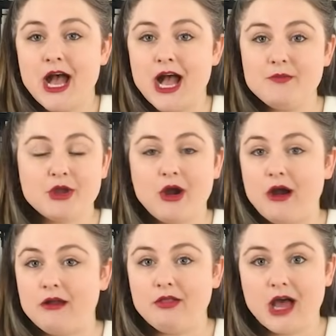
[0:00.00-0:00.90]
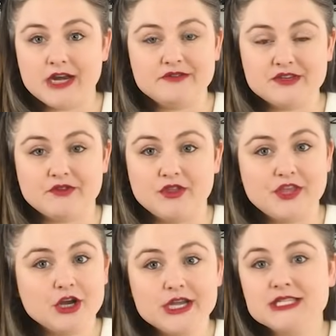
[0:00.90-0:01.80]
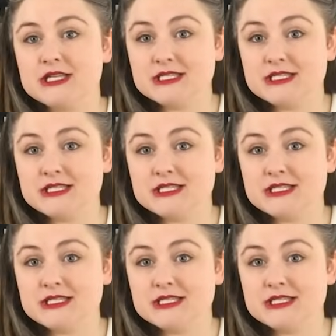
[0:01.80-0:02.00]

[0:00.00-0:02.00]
There are a lot of different theories.